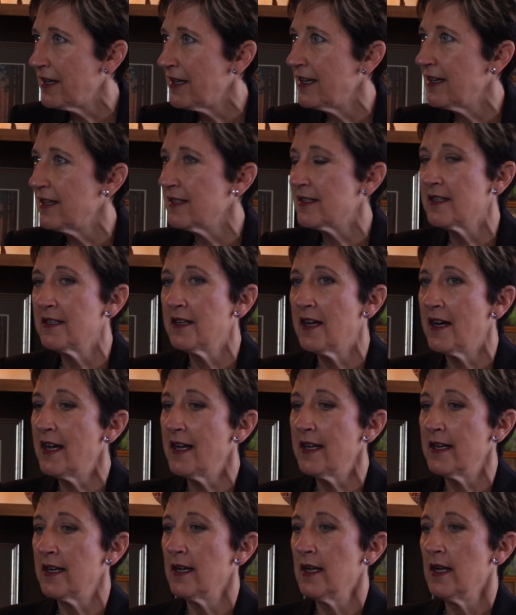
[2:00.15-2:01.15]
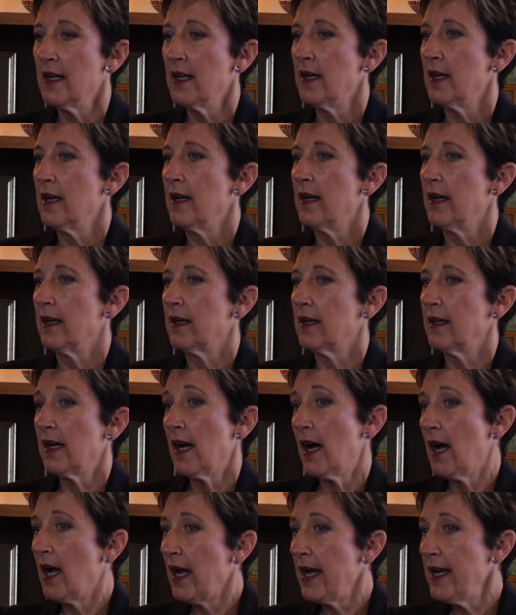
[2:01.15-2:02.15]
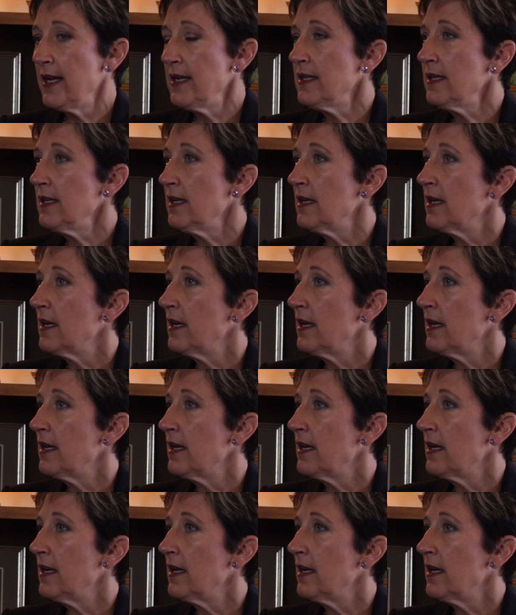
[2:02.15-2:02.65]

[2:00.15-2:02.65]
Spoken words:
It is not kind.